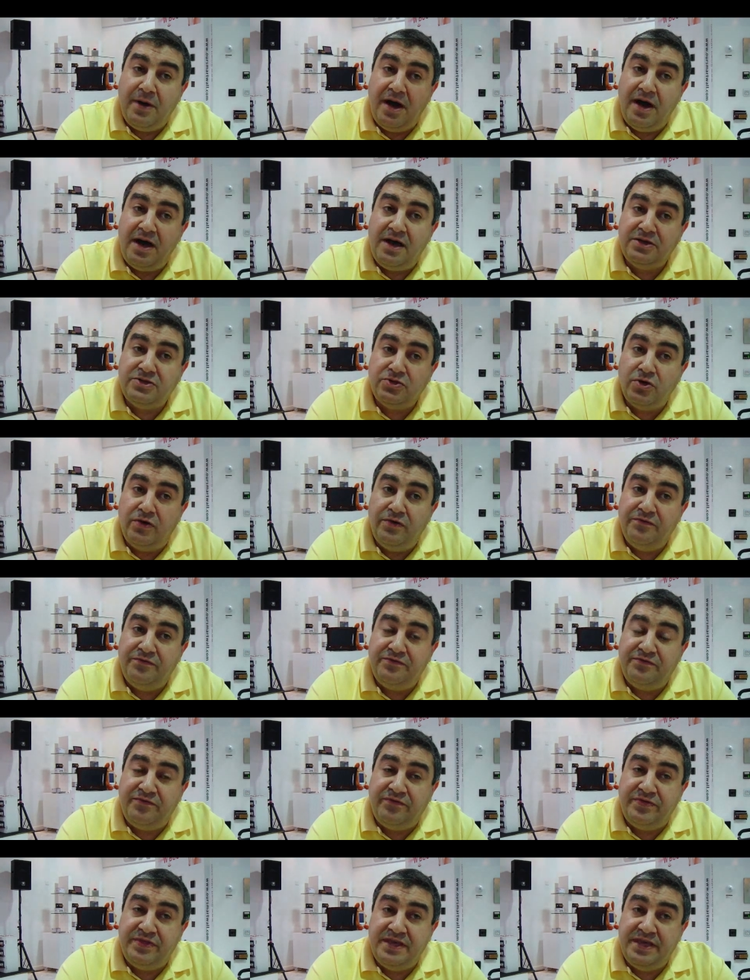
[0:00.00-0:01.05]
part of
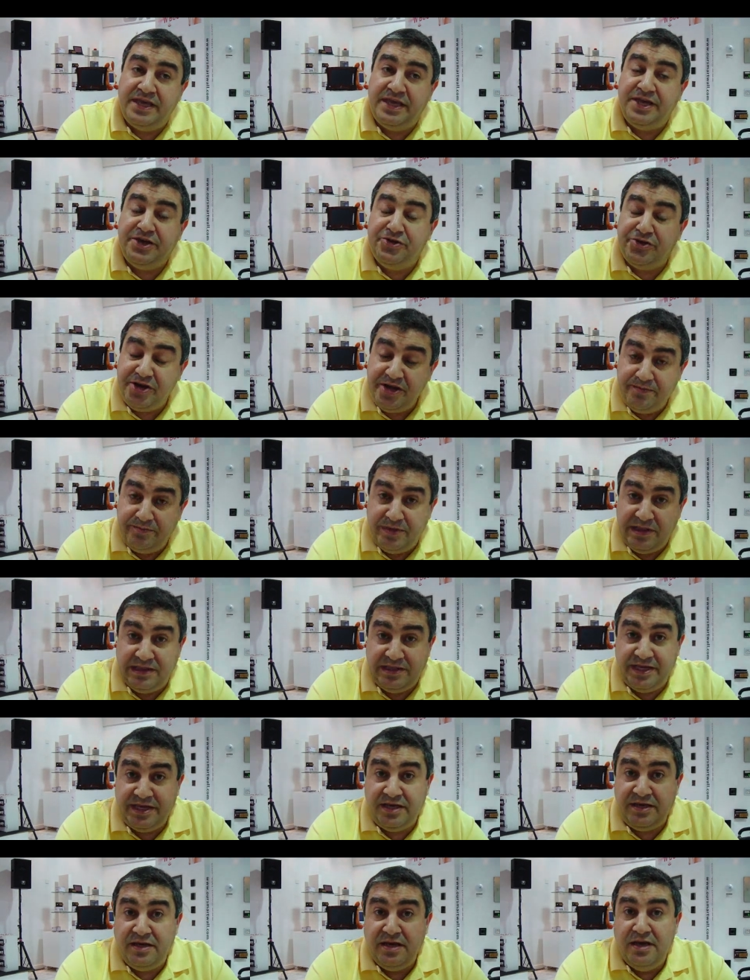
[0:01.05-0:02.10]
the green
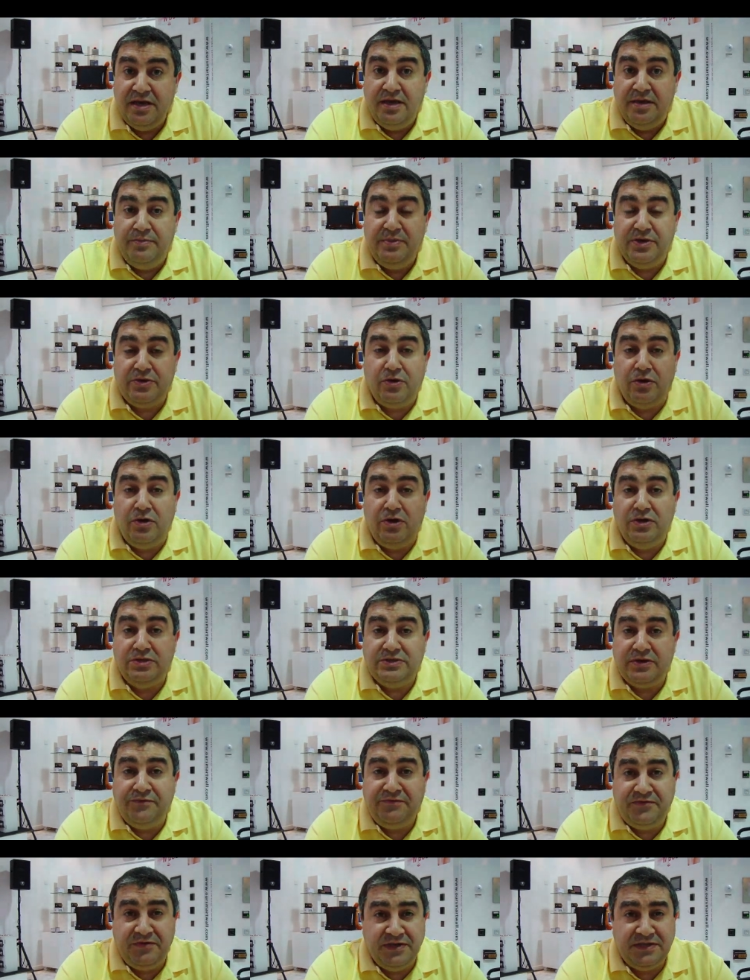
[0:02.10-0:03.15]
building because
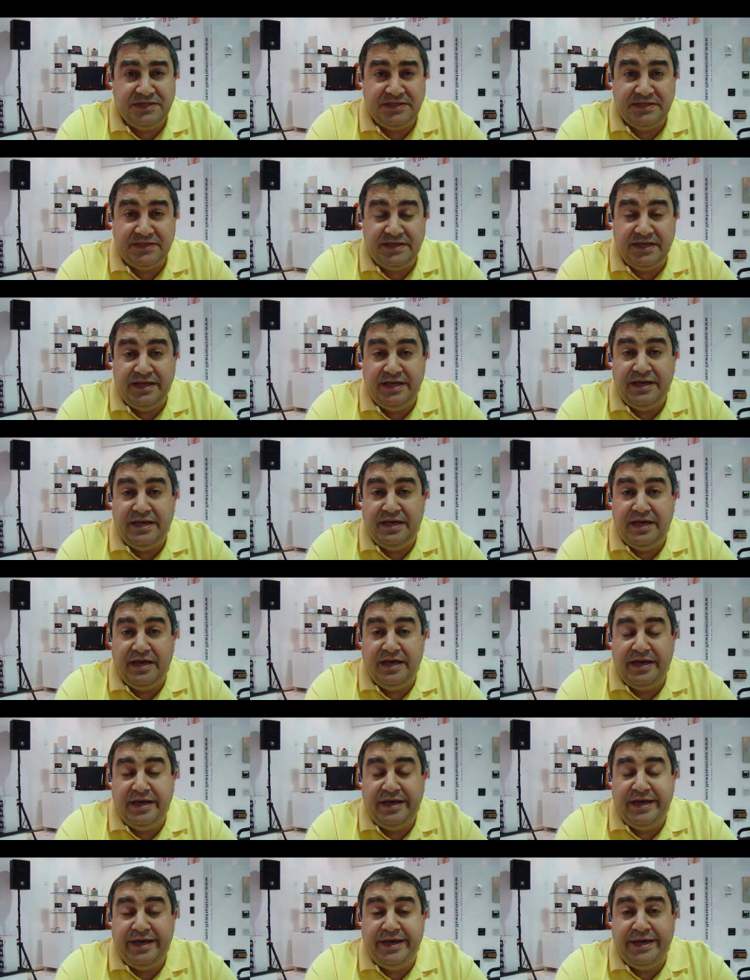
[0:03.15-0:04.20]
of its uh,
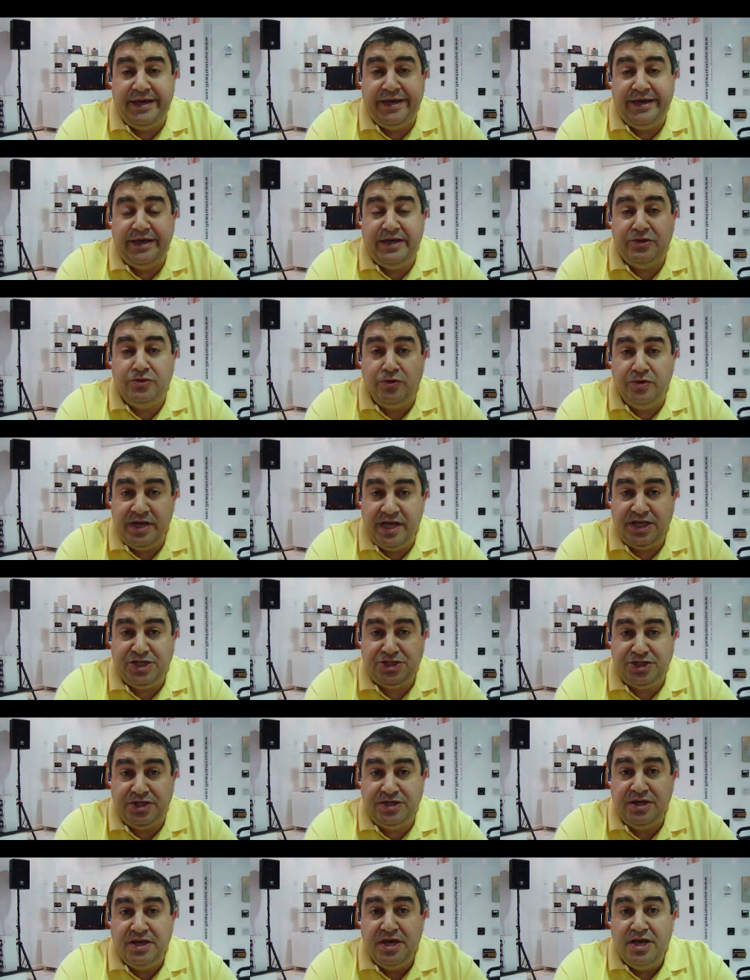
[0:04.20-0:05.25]
uh,
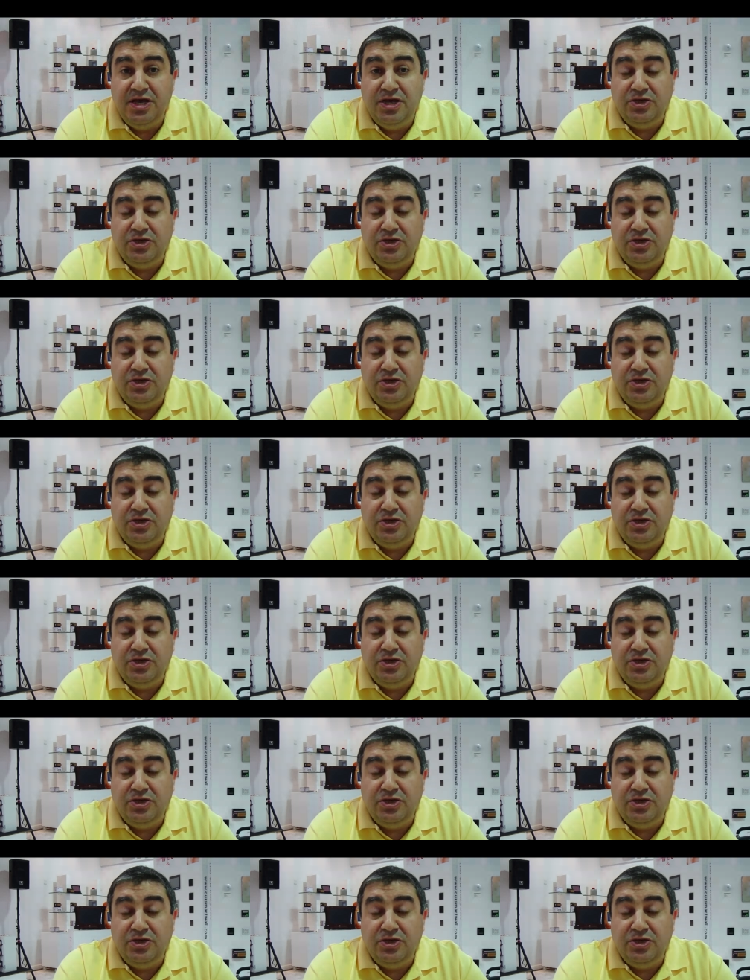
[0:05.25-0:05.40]
donation